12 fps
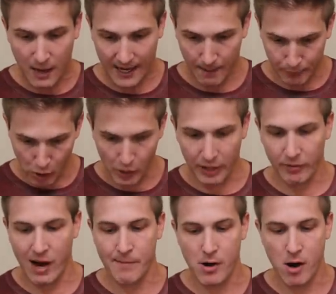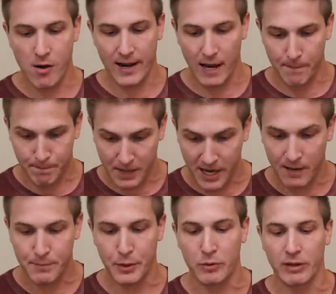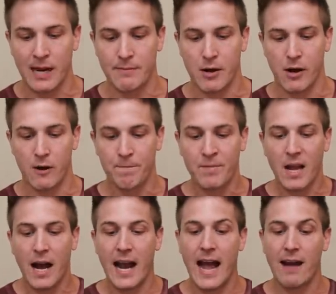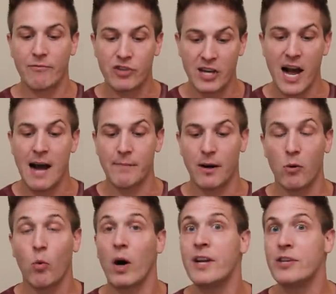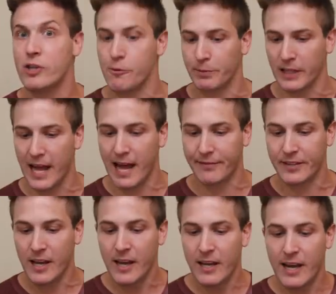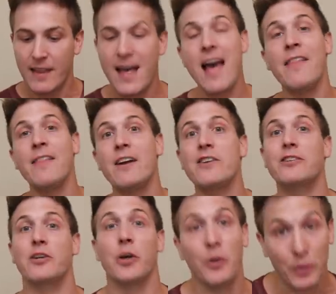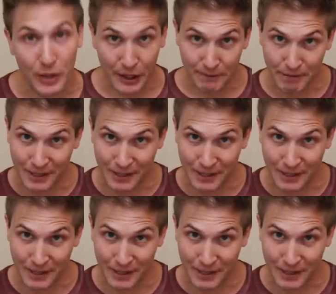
I got Broly rainbowed, I got Kid Buu rainbowed. I have Janemba, one dupe left, and then there's Cooler.